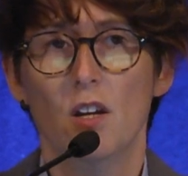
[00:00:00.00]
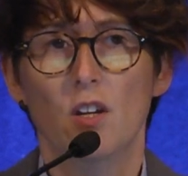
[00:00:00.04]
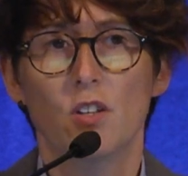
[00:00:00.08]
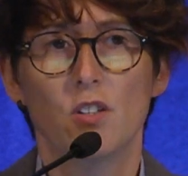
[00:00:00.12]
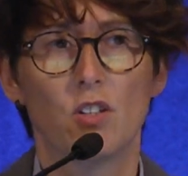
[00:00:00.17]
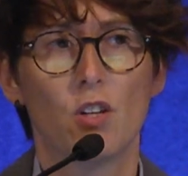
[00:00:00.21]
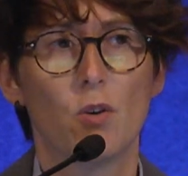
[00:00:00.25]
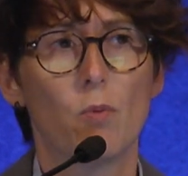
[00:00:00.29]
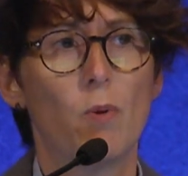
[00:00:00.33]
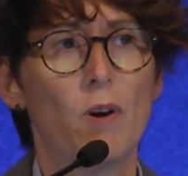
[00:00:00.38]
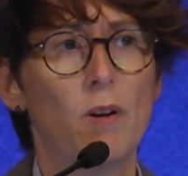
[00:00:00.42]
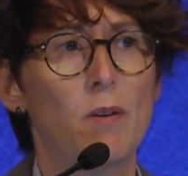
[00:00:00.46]

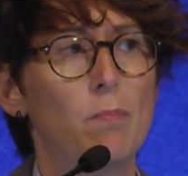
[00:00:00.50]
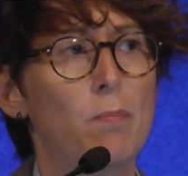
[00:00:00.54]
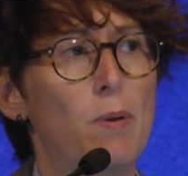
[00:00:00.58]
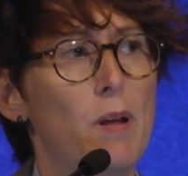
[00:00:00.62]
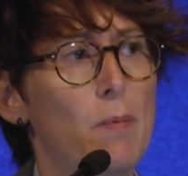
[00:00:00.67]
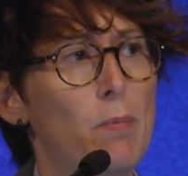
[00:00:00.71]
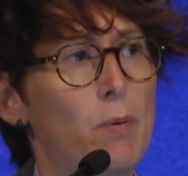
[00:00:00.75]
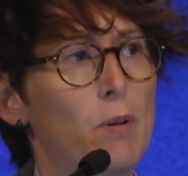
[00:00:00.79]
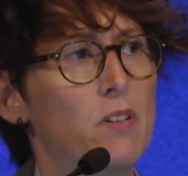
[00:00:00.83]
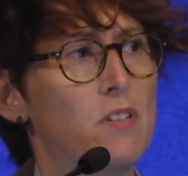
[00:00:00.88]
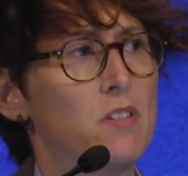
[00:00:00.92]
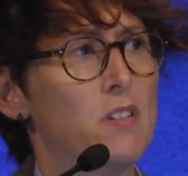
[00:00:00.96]
So when
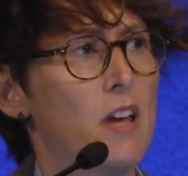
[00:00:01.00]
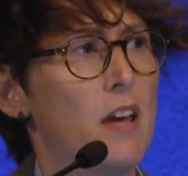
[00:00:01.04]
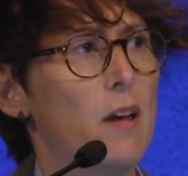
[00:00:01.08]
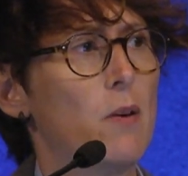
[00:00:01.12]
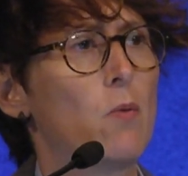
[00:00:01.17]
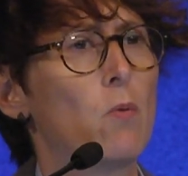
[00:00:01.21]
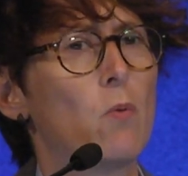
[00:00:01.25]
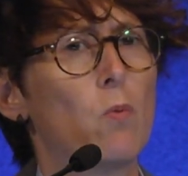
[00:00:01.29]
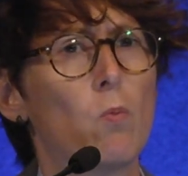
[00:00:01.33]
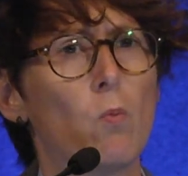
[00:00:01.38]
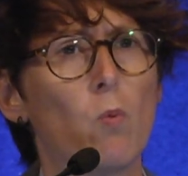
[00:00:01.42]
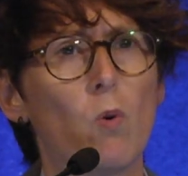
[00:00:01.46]
people are
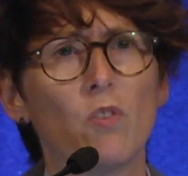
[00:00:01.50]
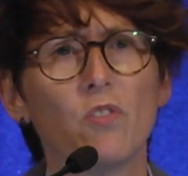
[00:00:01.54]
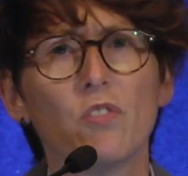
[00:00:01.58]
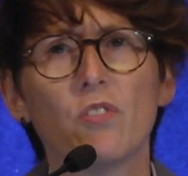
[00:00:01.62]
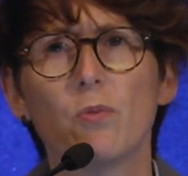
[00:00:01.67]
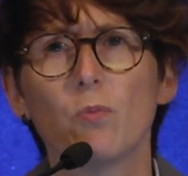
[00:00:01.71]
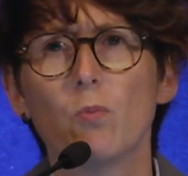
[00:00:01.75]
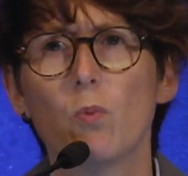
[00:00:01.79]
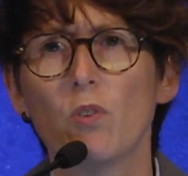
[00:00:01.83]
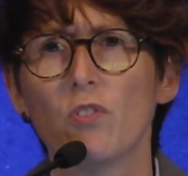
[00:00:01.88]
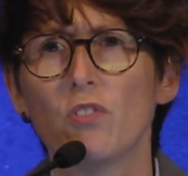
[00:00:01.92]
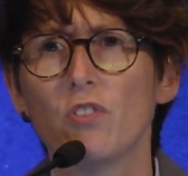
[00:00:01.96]
saying,
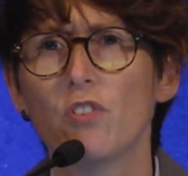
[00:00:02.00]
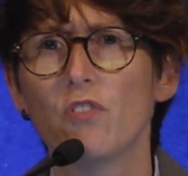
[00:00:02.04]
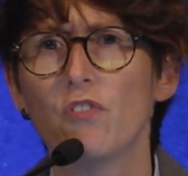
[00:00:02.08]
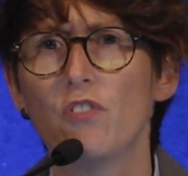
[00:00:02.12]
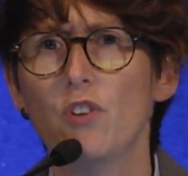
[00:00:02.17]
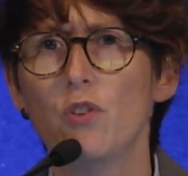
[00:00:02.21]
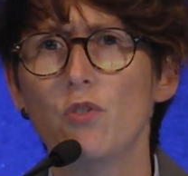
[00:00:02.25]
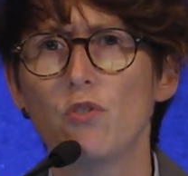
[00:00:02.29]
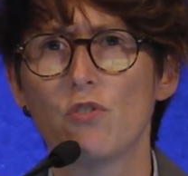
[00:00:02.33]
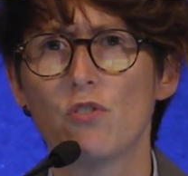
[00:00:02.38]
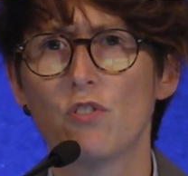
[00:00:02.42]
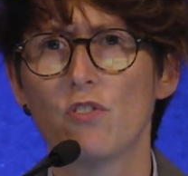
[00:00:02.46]
what's the
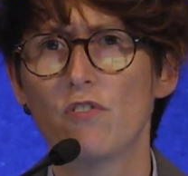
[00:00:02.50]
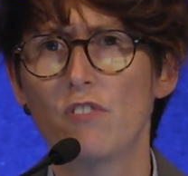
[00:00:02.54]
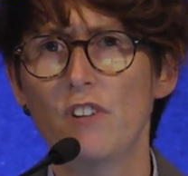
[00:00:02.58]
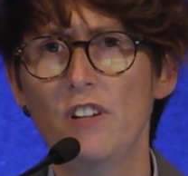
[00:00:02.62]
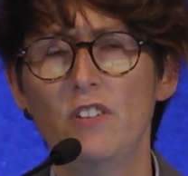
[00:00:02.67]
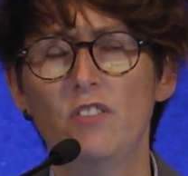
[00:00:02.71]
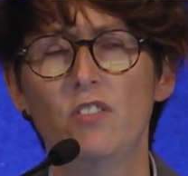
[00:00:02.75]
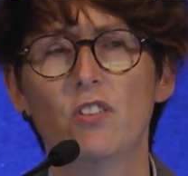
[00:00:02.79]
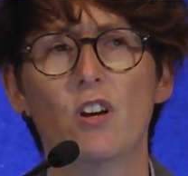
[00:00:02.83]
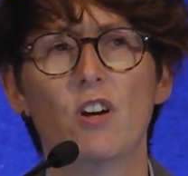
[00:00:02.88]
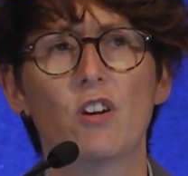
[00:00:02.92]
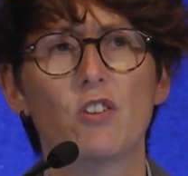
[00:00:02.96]
future of
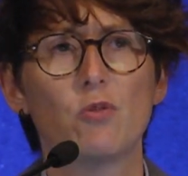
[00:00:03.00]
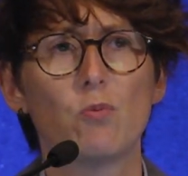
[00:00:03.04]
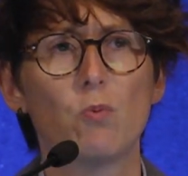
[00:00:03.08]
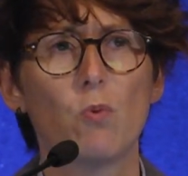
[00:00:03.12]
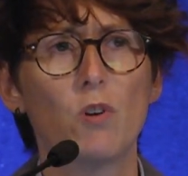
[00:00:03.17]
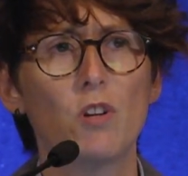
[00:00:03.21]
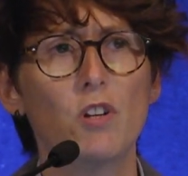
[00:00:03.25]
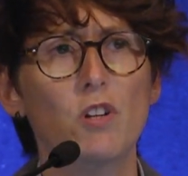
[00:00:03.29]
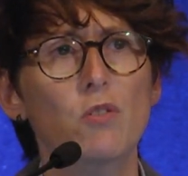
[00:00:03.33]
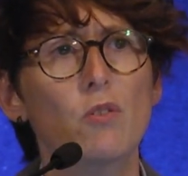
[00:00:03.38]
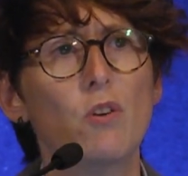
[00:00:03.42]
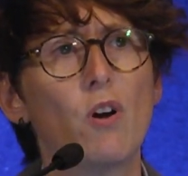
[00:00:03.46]
research?
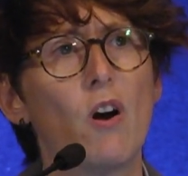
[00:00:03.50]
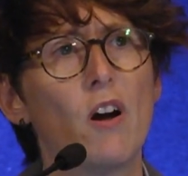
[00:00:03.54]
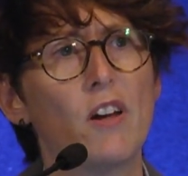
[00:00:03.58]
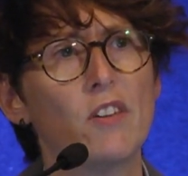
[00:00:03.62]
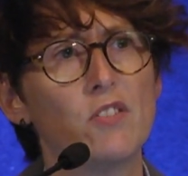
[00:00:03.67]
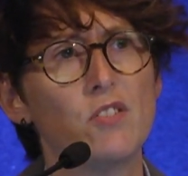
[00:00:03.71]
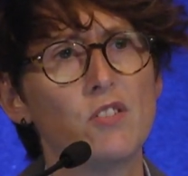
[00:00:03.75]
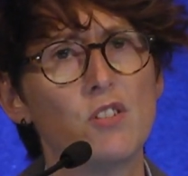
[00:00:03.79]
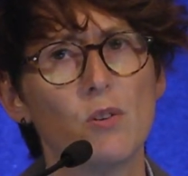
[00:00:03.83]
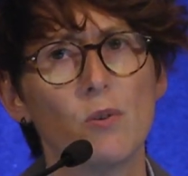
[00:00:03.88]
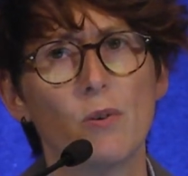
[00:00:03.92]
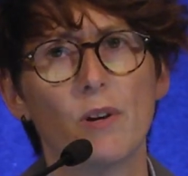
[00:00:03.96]
What are you
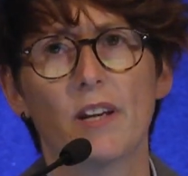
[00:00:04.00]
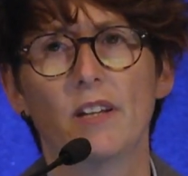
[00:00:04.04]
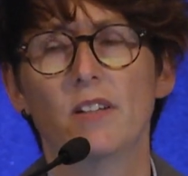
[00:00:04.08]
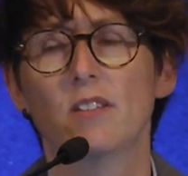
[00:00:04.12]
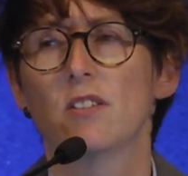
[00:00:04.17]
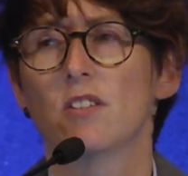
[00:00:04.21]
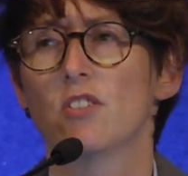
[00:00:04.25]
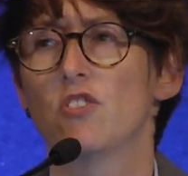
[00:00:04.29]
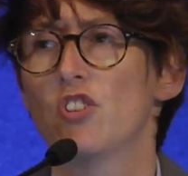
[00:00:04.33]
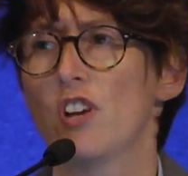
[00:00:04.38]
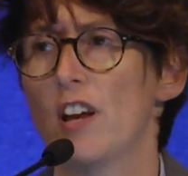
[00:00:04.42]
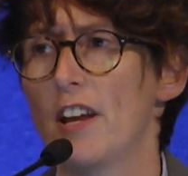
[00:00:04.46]
guys doing
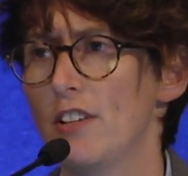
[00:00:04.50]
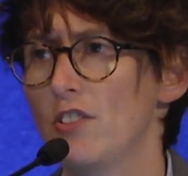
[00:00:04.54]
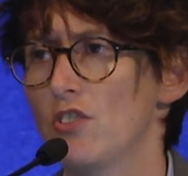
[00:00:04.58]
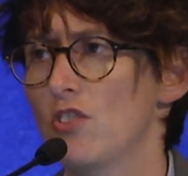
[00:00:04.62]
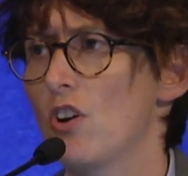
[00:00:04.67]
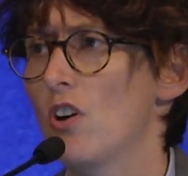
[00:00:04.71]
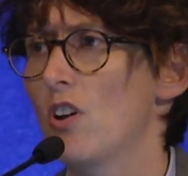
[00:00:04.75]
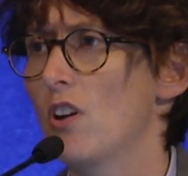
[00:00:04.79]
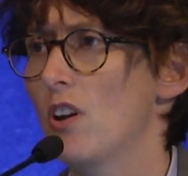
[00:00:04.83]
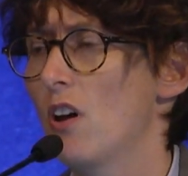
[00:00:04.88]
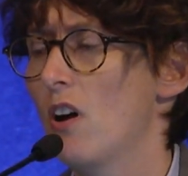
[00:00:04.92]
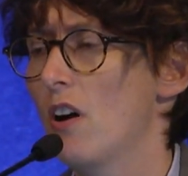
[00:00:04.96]
to change
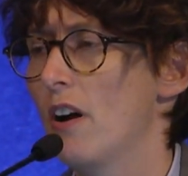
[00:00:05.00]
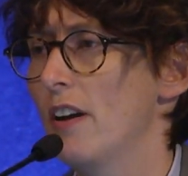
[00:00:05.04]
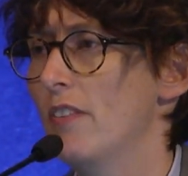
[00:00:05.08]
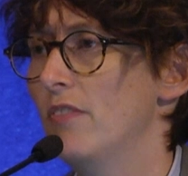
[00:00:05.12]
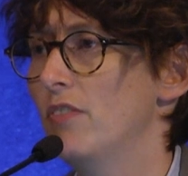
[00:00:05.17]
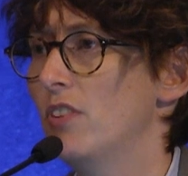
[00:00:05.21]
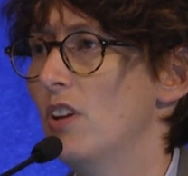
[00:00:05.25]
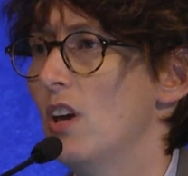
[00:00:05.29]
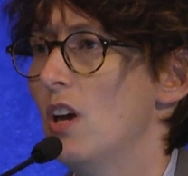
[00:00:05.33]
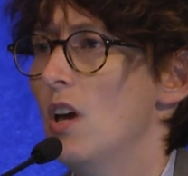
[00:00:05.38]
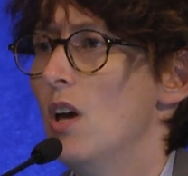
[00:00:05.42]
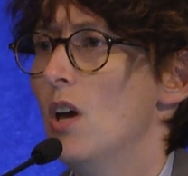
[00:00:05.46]
our
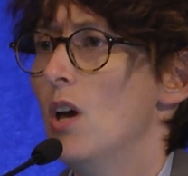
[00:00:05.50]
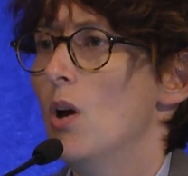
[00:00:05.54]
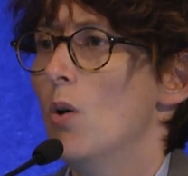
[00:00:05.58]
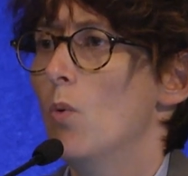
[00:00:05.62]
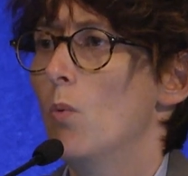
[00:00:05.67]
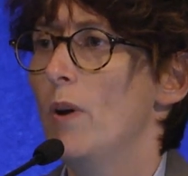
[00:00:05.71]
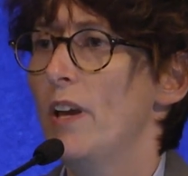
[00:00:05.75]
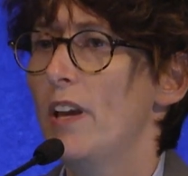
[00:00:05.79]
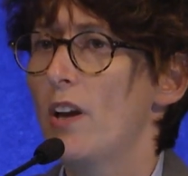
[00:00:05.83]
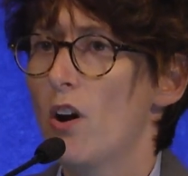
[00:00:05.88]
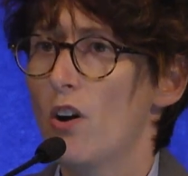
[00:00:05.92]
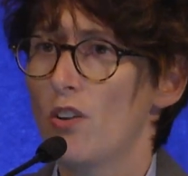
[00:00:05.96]
lives?
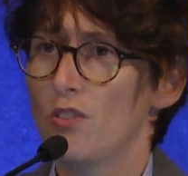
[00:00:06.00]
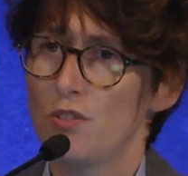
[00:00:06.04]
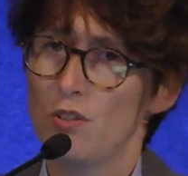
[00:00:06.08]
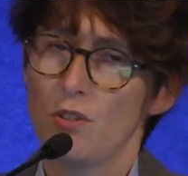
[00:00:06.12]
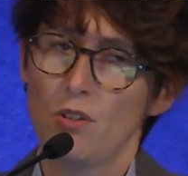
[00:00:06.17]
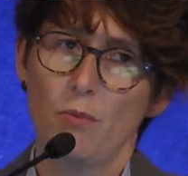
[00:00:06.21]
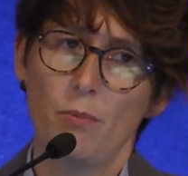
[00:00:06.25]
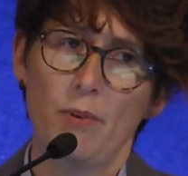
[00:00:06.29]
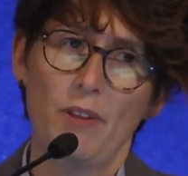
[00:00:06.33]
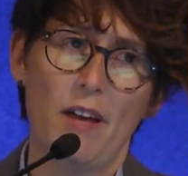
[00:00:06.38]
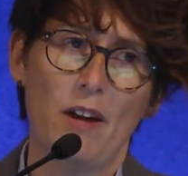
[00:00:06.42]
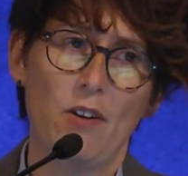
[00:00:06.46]
We can't do
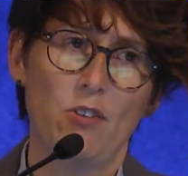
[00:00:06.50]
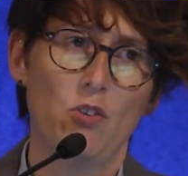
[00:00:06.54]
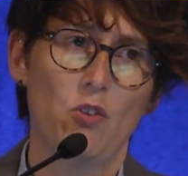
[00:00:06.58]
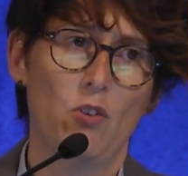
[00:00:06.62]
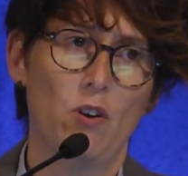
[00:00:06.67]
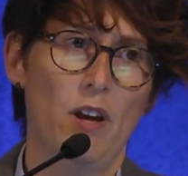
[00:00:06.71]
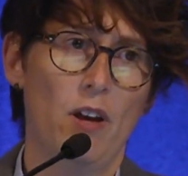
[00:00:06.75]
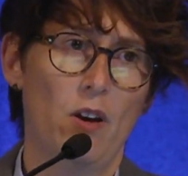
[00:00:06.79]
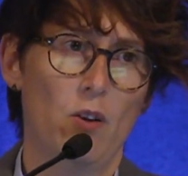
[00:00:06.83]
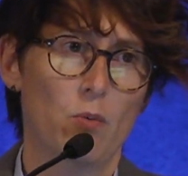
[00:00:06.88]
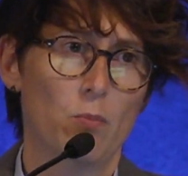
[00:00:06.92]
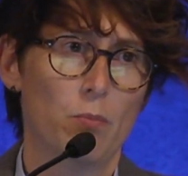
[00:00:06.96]
it without
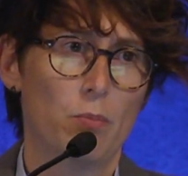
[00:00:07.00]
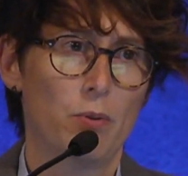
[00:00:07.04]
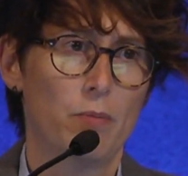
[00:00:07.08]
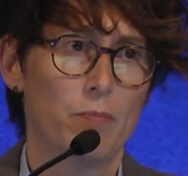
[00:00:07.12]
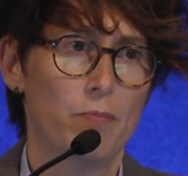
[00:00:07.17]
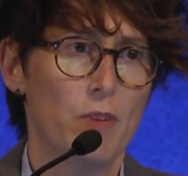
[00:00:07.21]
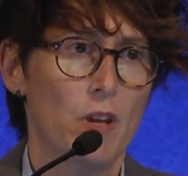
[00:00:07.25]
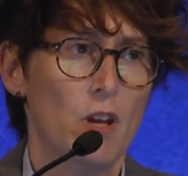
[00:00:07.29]
your help.